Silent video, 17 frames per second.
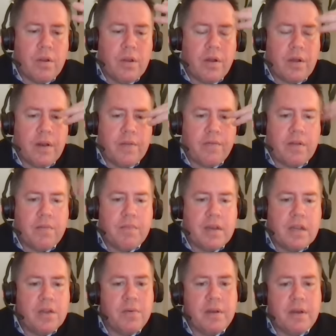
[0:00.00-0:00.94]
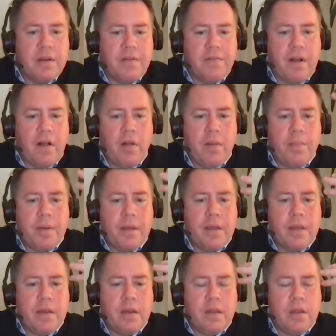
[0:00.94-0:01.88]
you know kind of continuing to develop
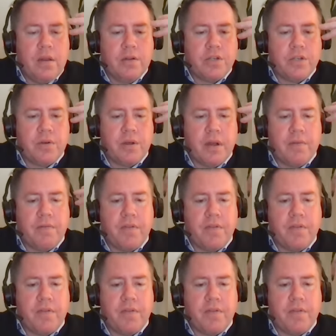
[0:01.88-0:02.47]
and you know as you kind of